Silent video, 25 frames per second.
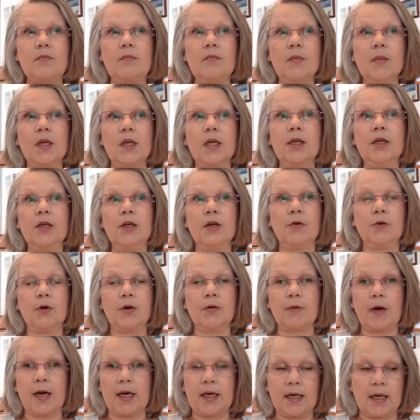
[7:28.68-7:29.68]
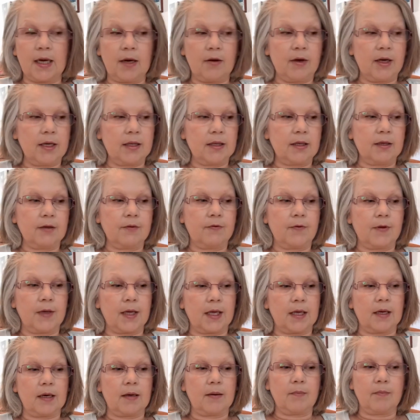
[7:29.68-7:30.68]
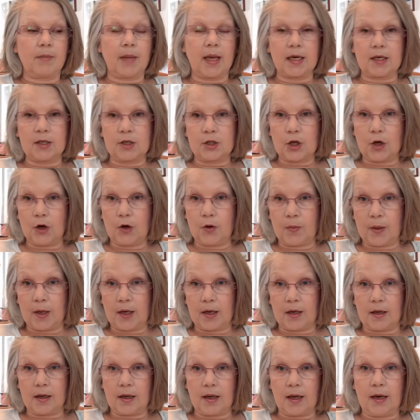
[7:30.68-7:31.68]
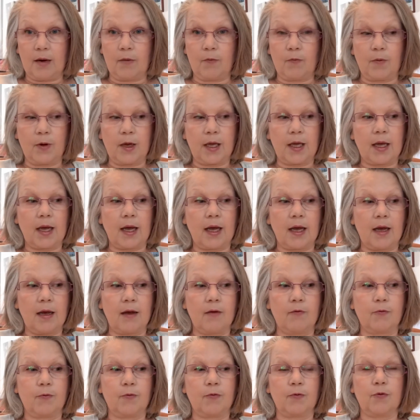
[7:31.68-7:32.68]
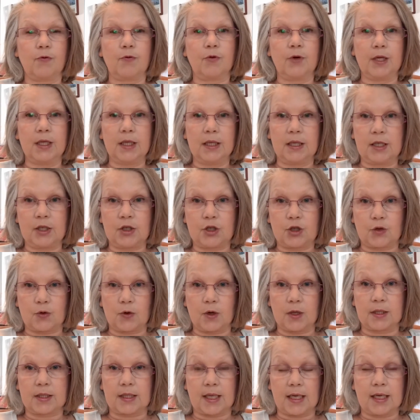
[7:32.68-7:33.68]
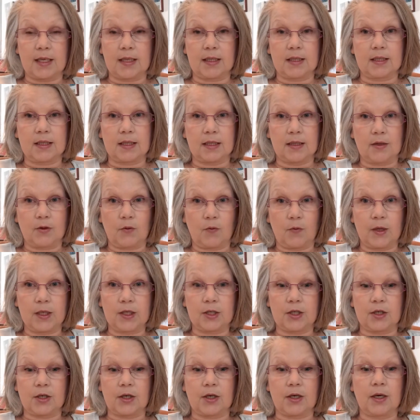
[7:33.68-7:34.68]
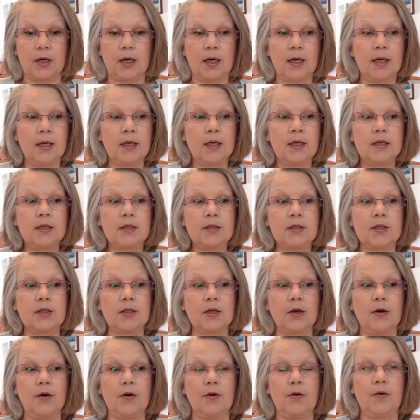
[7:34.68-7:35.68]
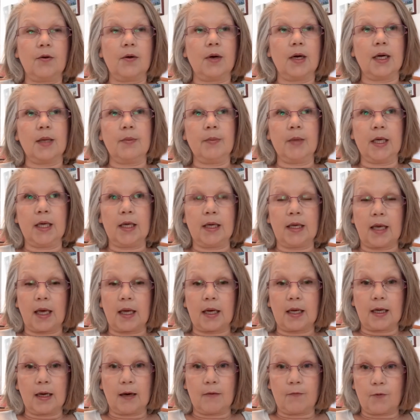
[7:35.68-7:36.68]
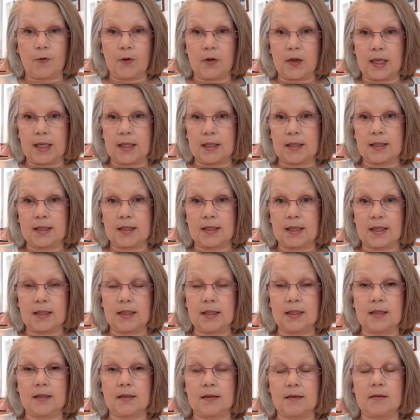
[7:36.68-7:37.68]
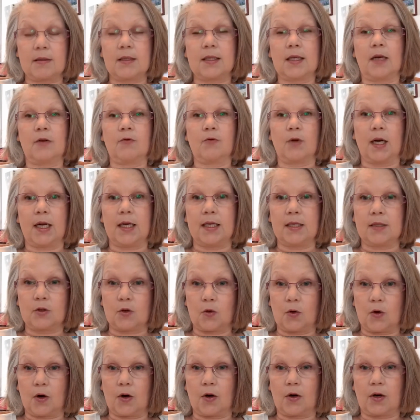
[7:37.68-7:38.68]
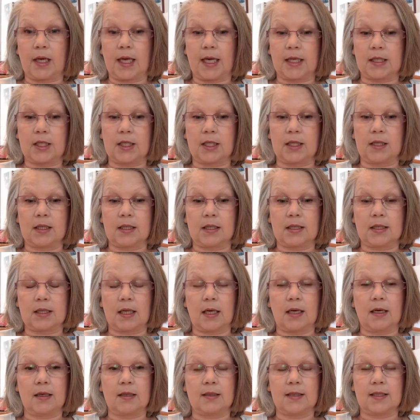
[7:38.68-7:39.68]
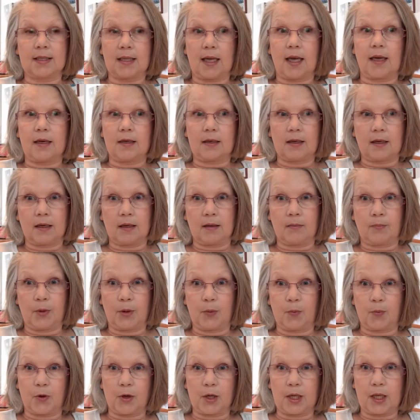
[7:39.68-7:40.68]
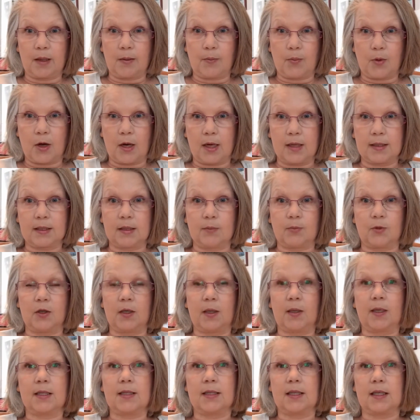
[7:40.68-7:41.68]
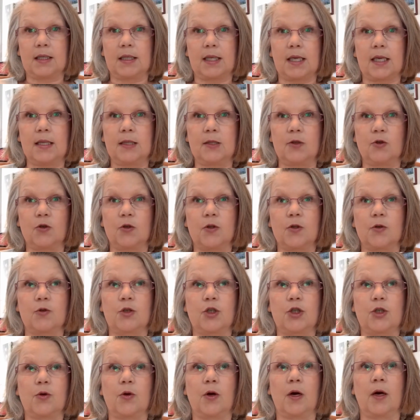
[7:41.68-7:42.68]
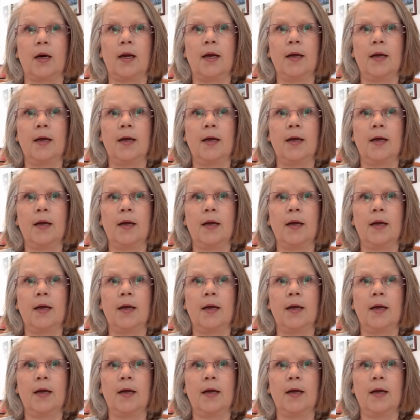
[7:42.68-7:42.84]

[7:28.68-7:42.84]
You know, and right now I live in Manitoba and we have really short days in the winter. So, I mean, getting up for that sunrise or catching the sunset can be pretty impossible because the days are so short.